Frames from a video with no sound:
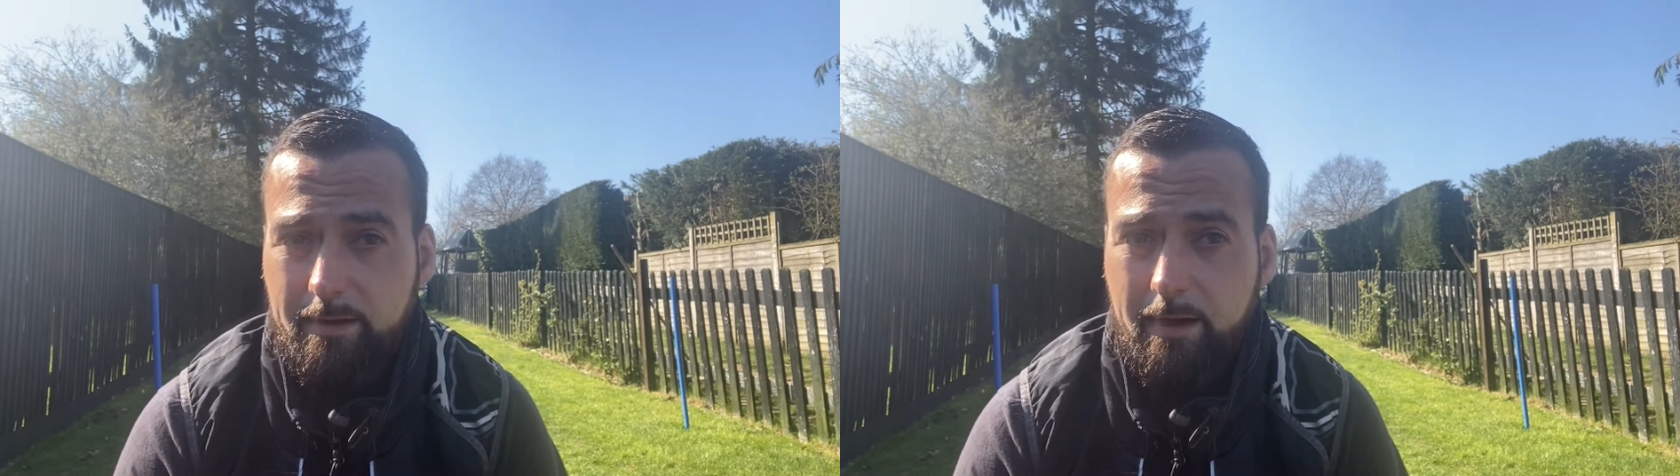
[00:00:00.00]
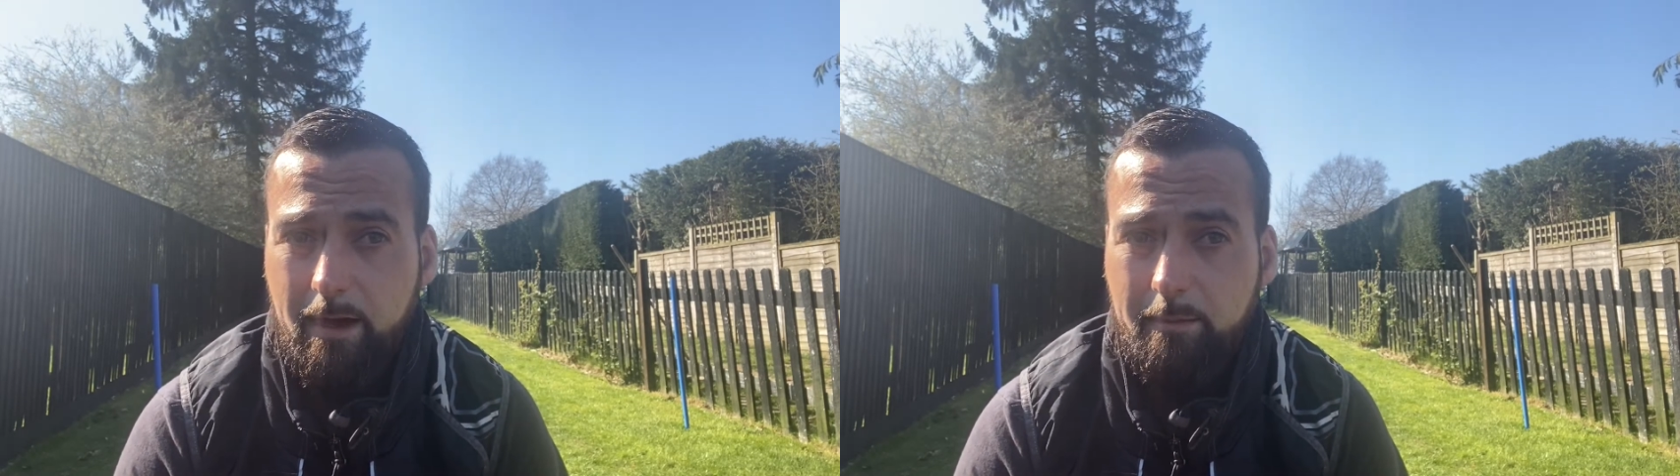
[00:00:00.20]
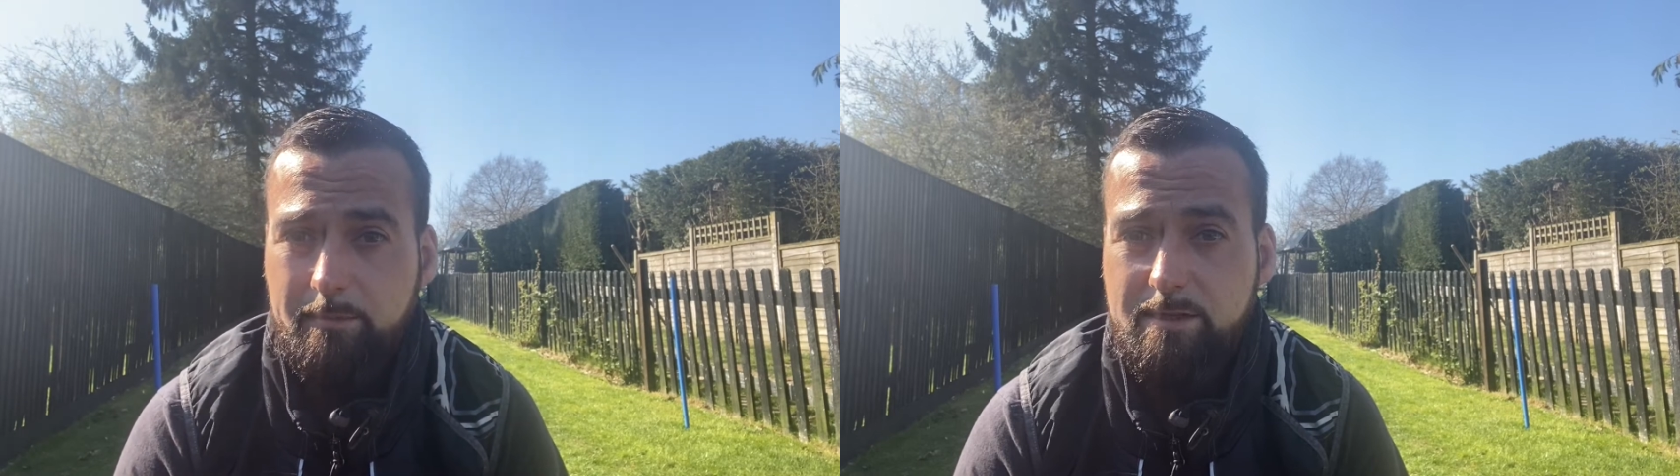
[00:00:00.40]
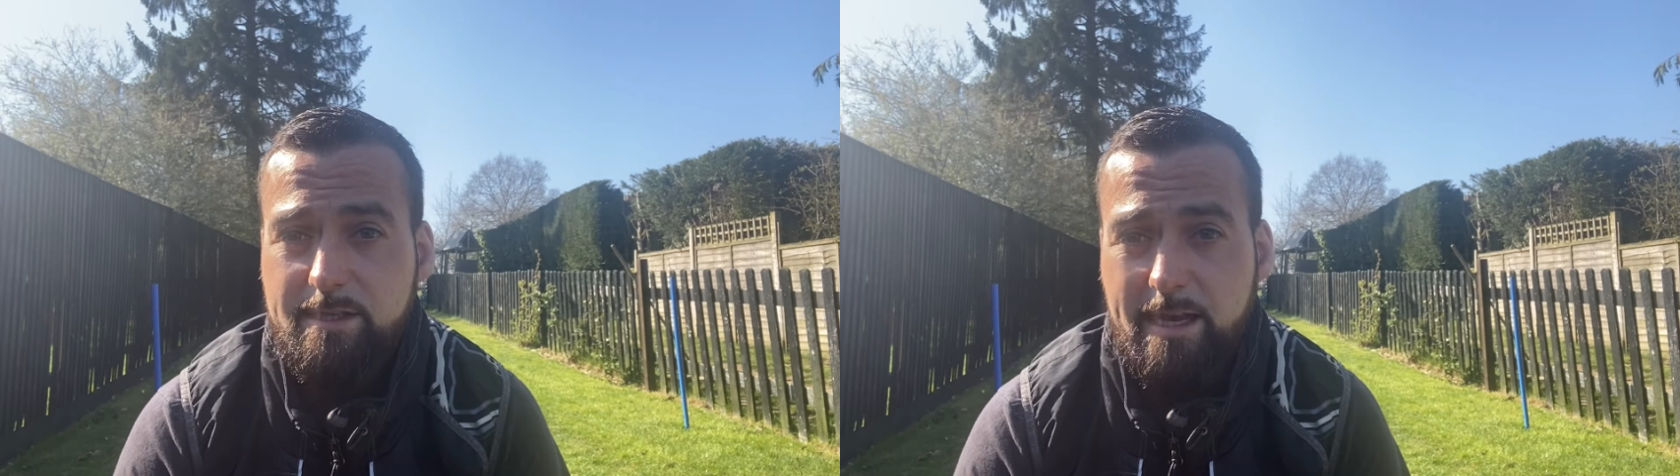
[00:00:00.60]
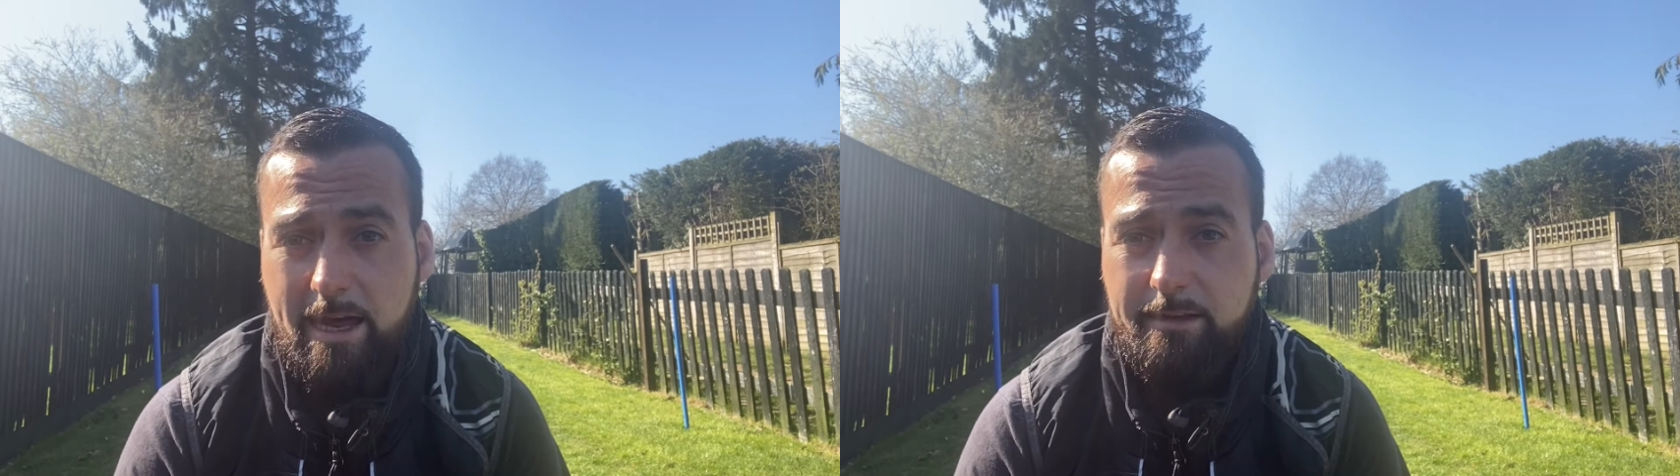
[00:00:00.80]
A
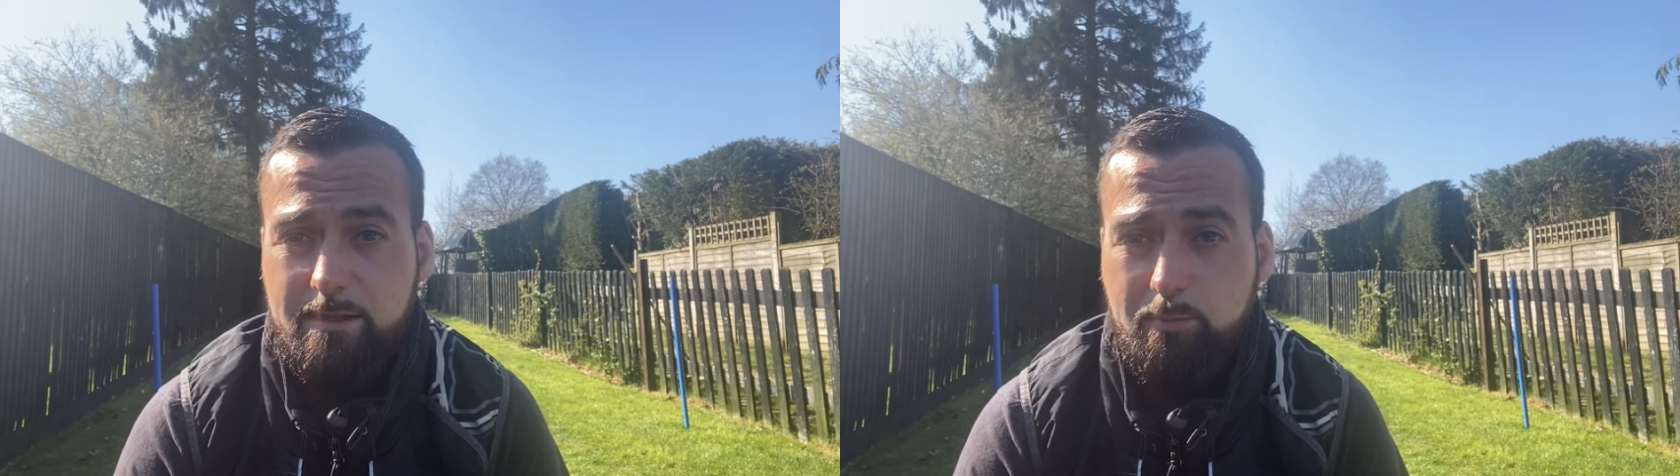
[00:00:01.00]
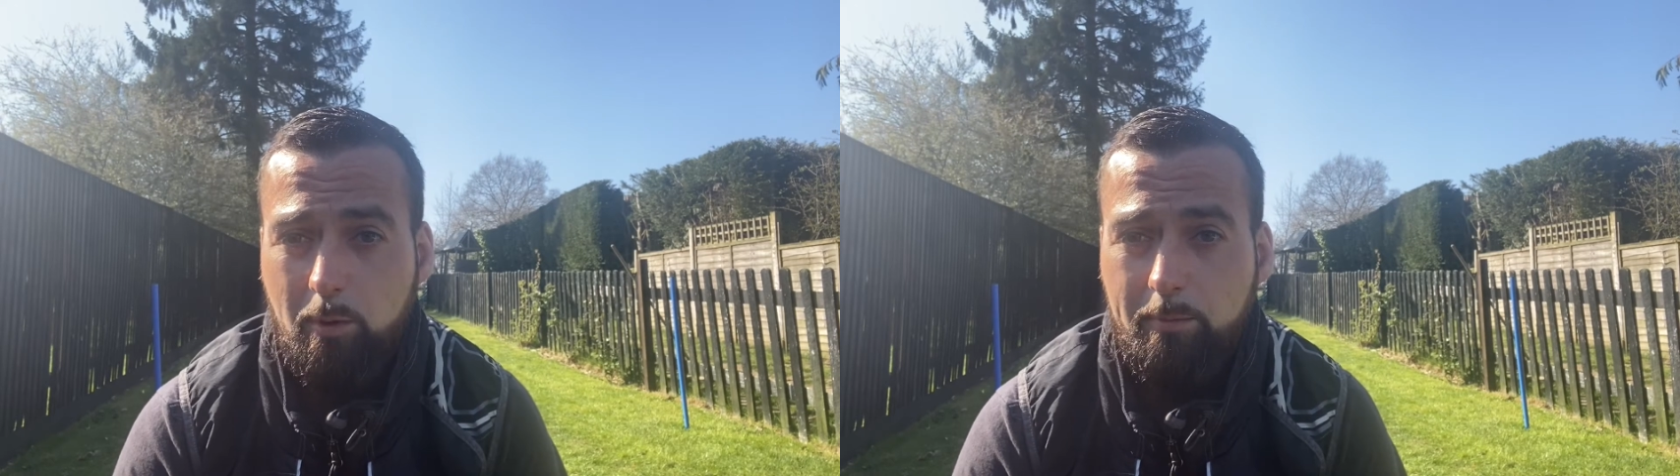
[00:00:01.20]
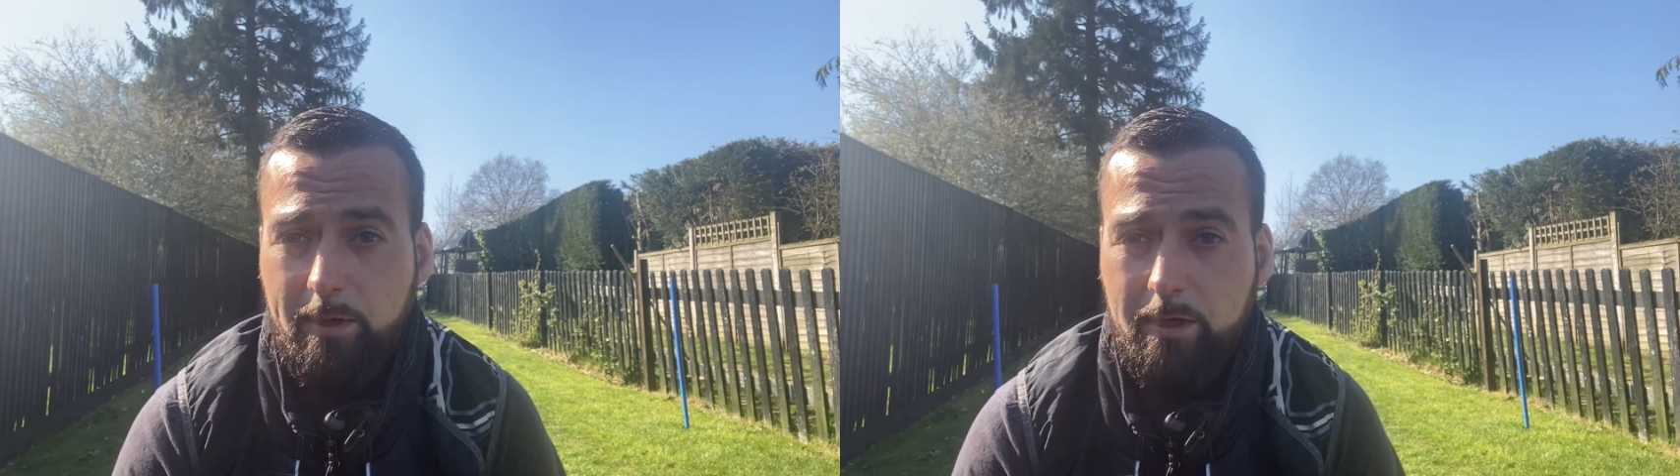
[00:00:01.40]
stand is probably